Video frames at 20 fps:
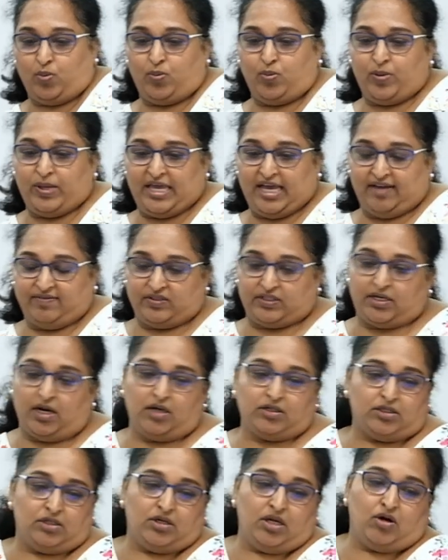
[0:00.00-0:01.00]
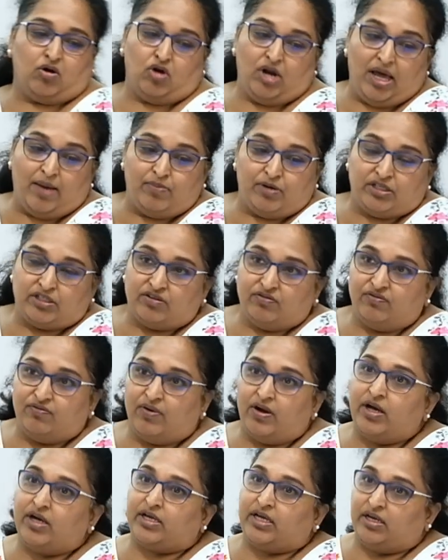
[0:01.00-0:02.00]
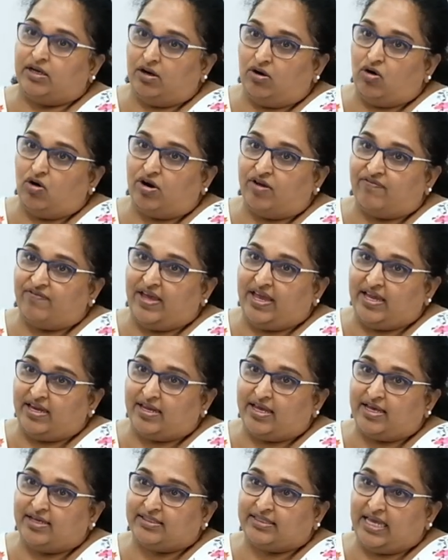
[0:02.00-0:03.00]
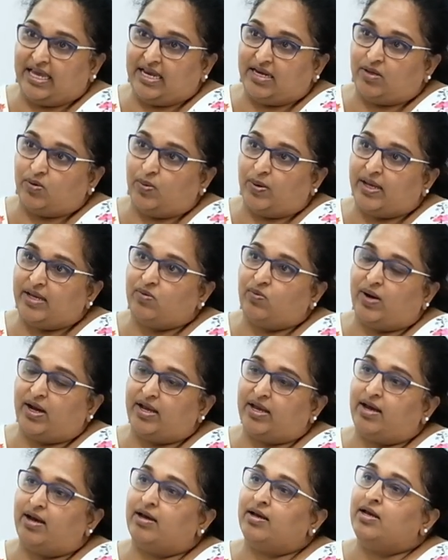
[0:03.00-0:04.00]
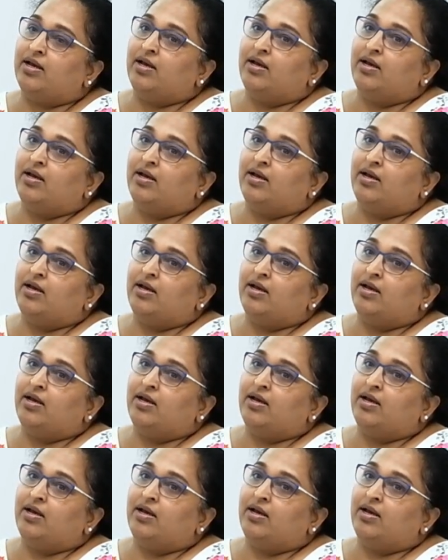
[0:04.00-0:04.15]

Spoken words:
we have started collaborative work in a lot of areas anyway via